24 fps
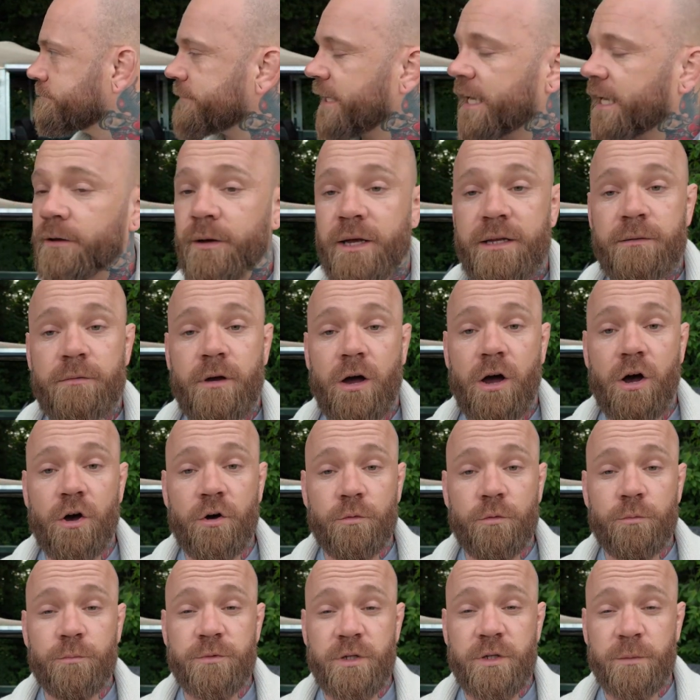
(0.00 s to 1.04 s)
Anyway,
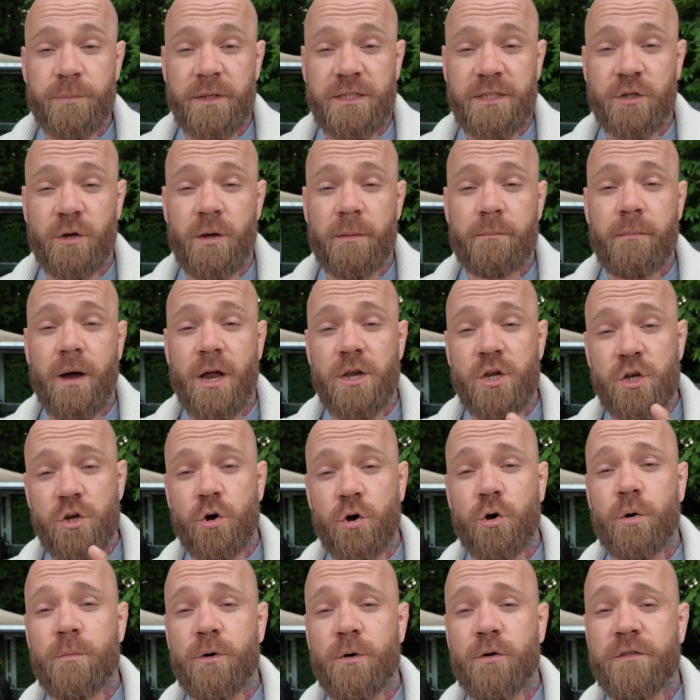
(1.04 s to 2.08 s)
I'll be doing my
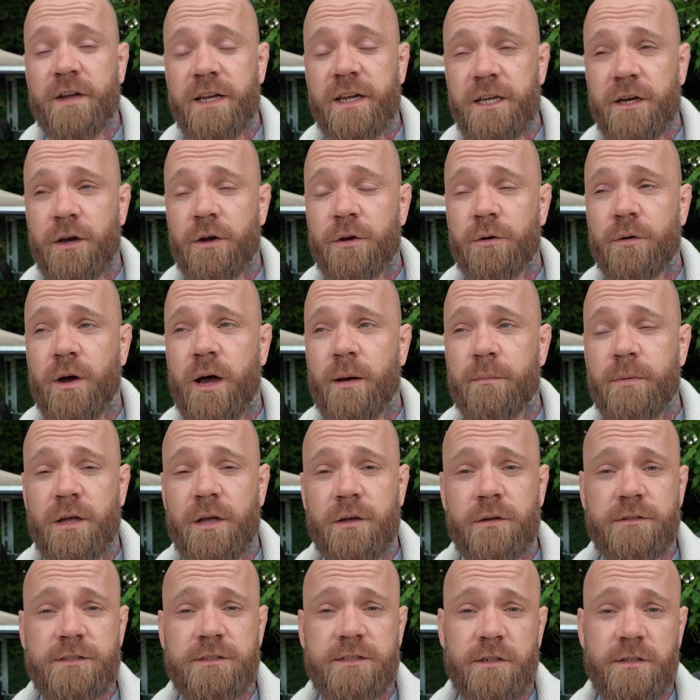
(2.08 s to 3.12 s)
normal video
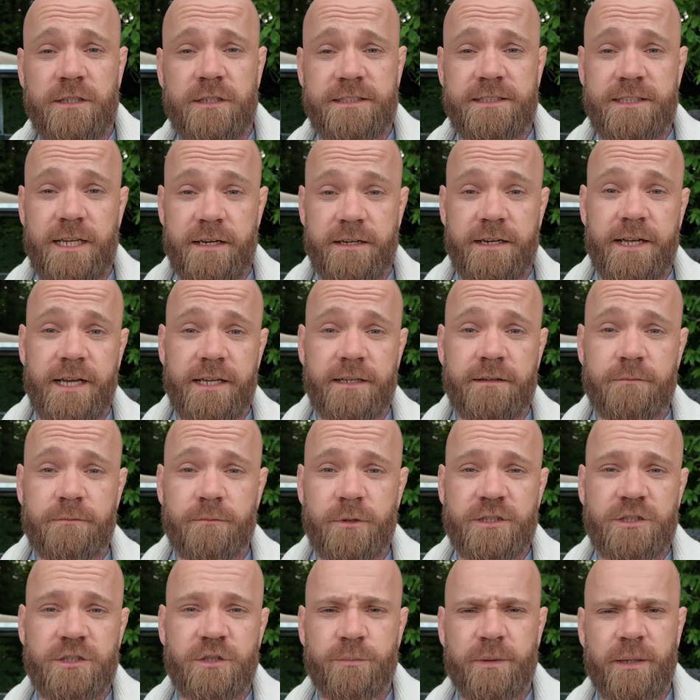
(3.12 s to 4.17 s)
uploads on a Sunday,
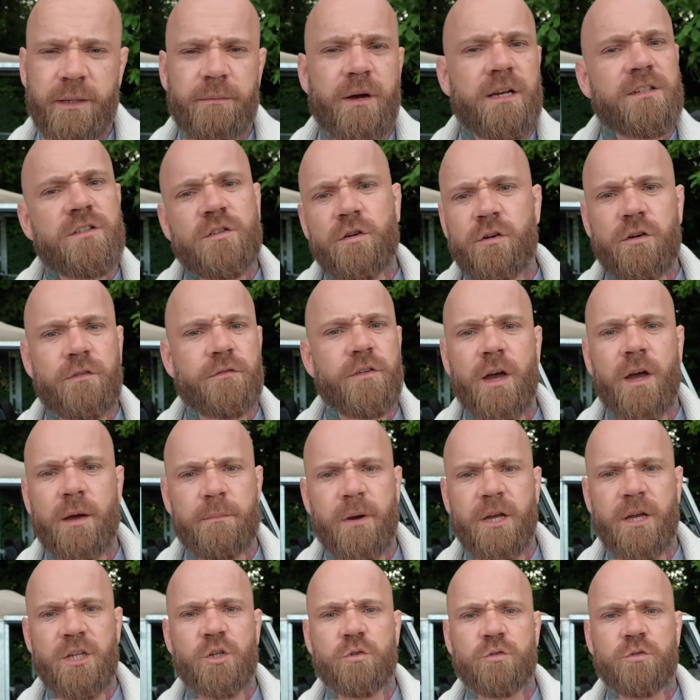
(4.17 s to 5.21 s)
which will be my sort of
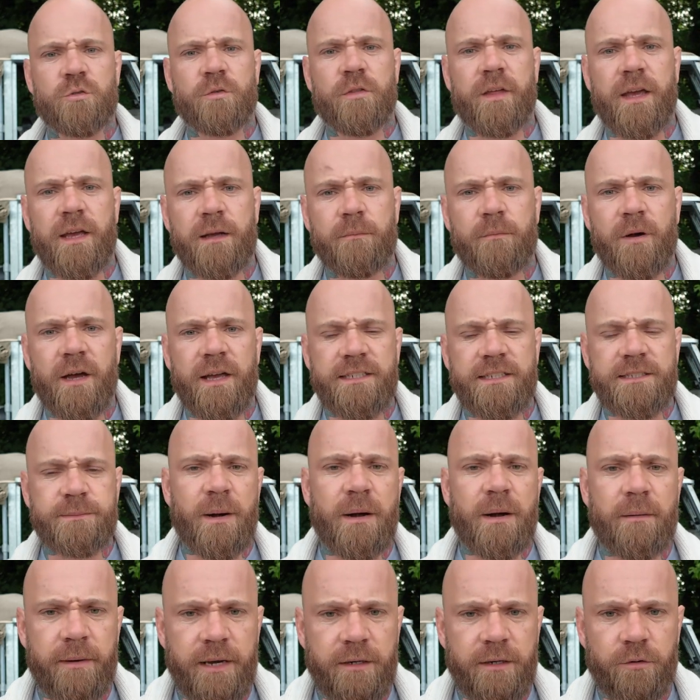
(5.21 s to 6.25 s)
my usual thing, my
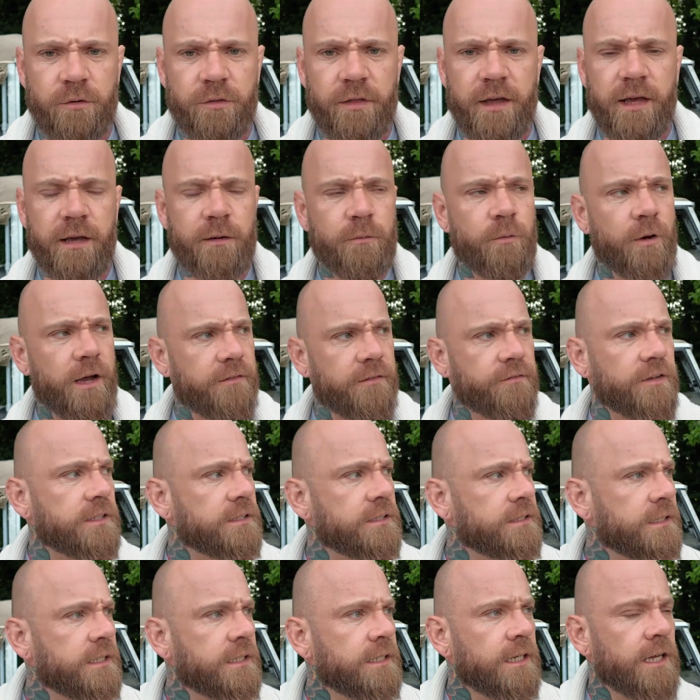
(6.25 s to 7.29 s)
experimental thing, whatever.
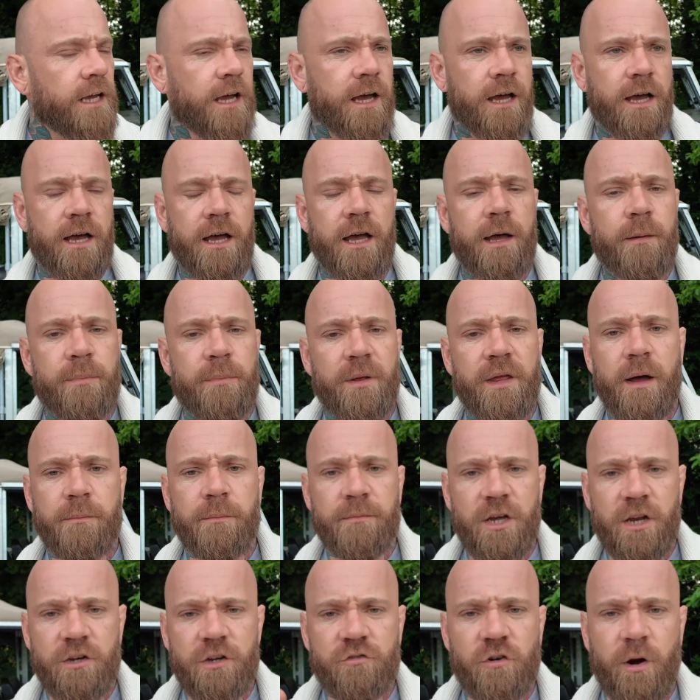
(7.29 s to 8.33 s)
But I'm
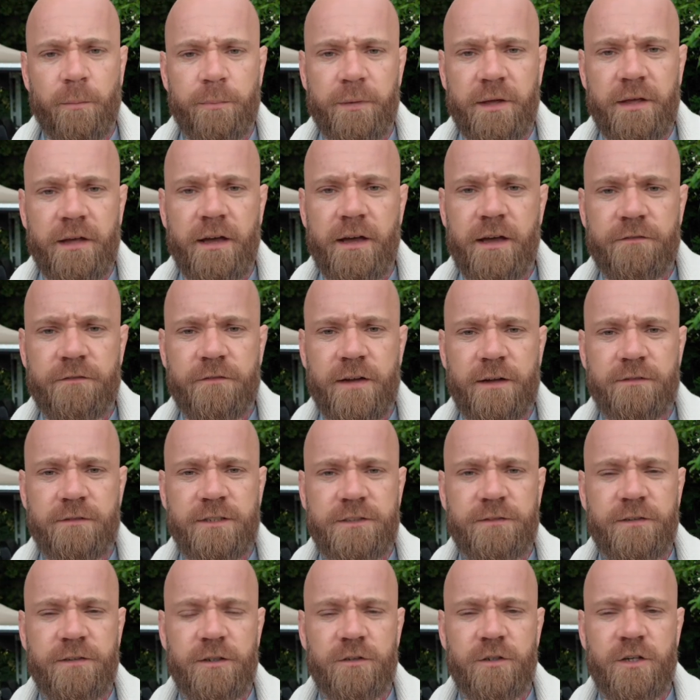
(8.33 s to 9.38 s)
going to drop
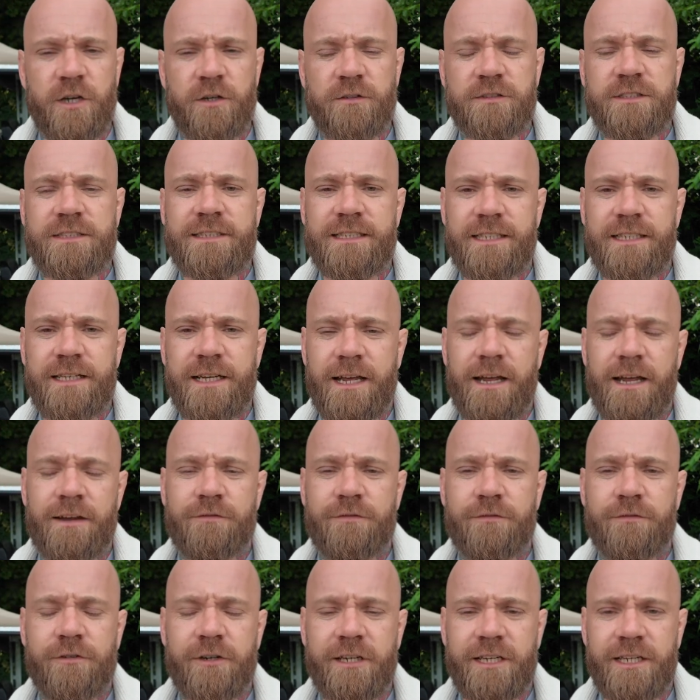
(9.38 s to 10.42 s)
Founders Field Notes
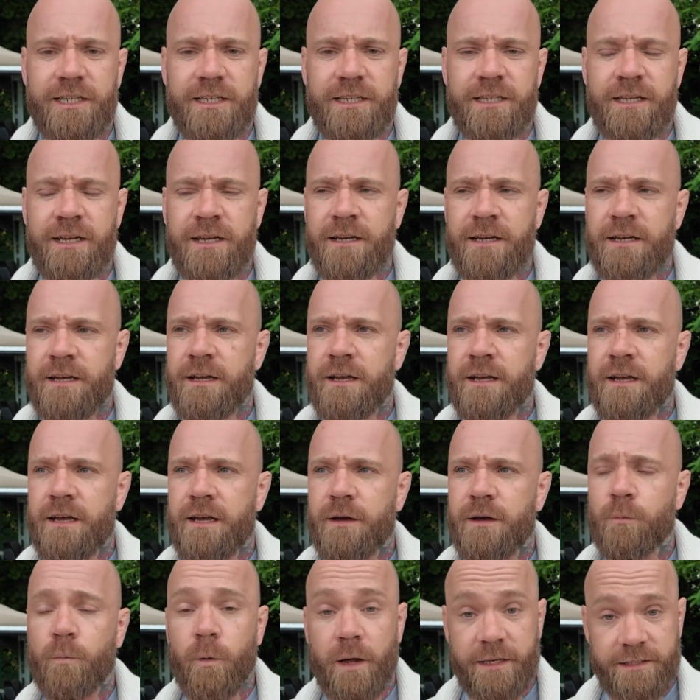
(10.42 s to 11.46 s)
every
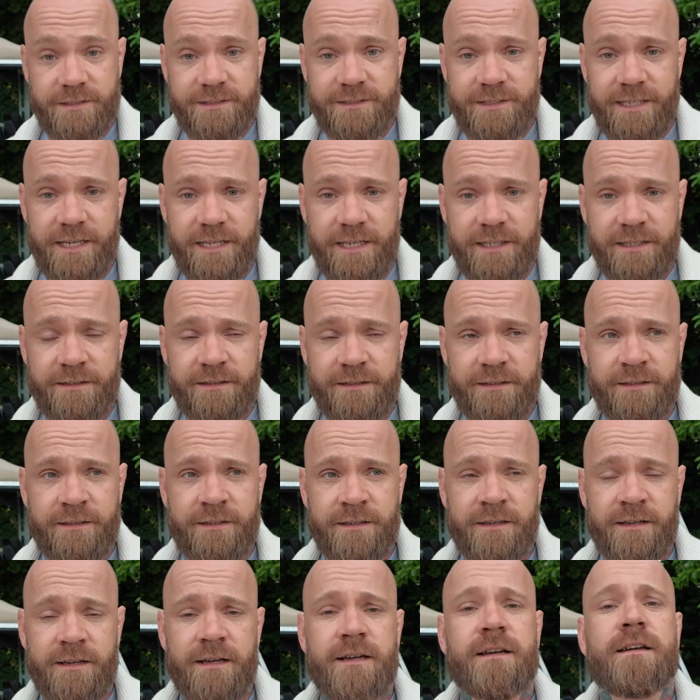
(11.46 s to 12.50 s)
Wednesday.
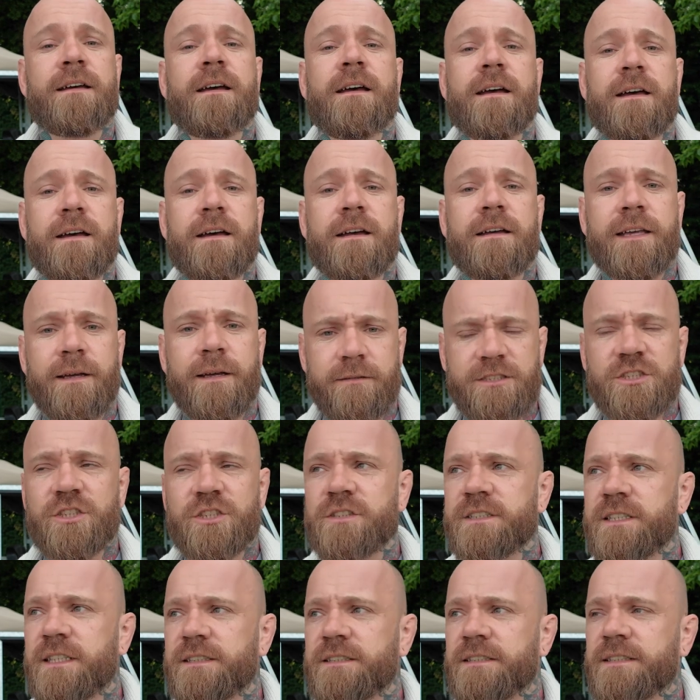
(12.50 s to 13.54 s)
Yeah, it's
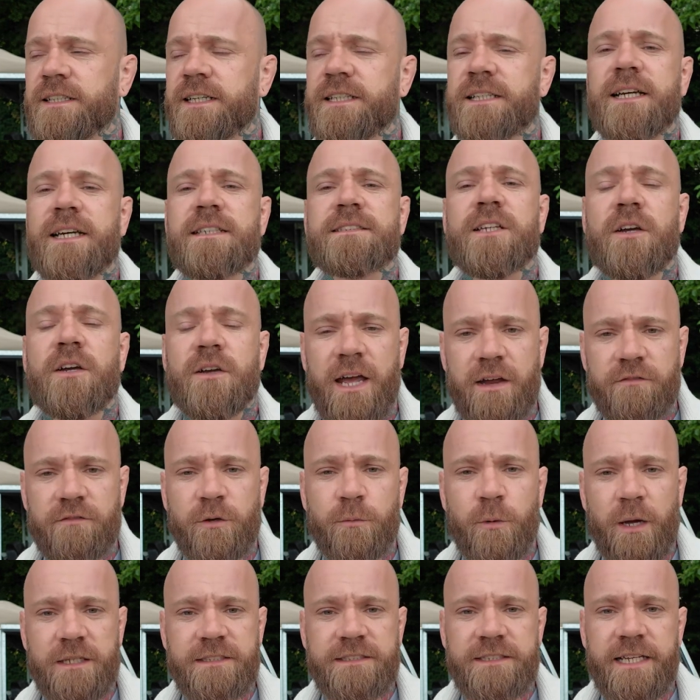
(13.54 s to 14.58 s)
Tuesday today. Yeah, so every
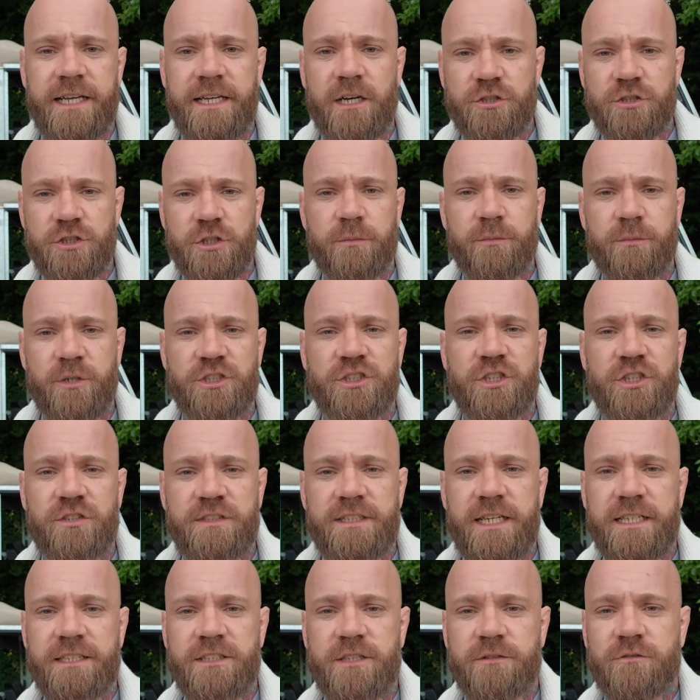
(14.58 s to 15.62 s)
Wednesday, I'll shoot them on a
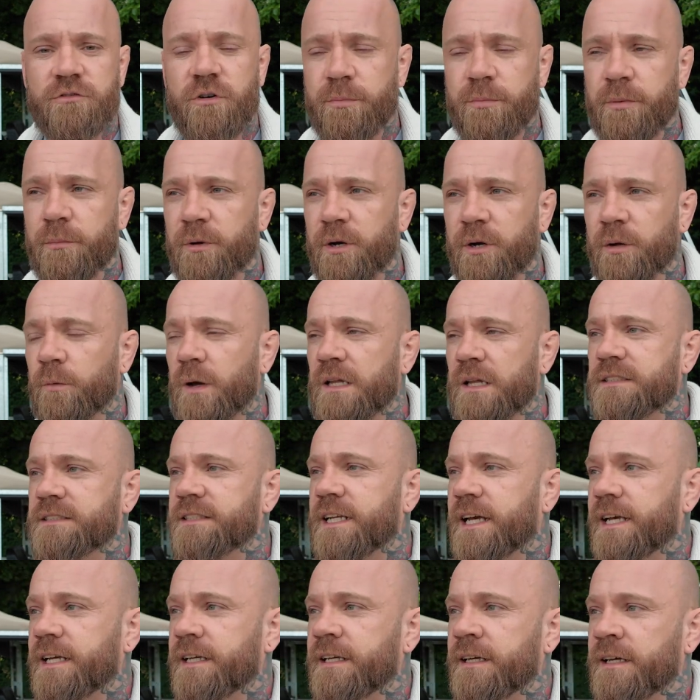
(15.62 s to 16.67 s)
Tuesday, drop them on a
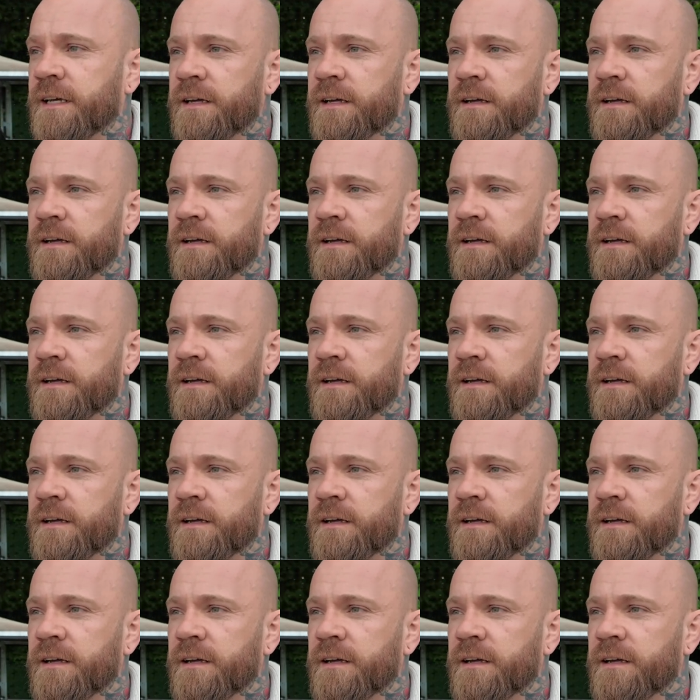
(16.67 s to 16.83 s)
Wednesday,